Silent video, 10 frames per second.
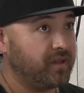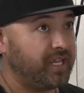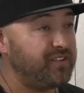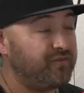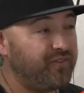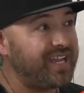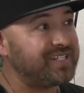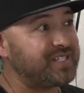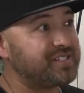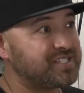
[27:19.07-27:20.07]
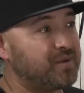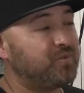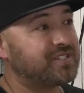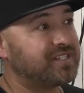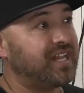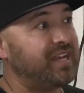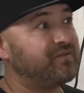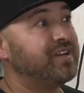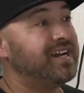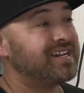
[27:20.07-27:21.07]
event in someone's
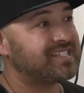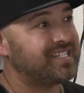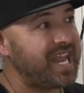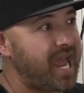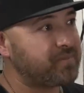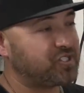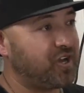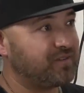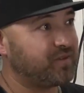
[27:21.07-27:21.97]
life a snapshot of a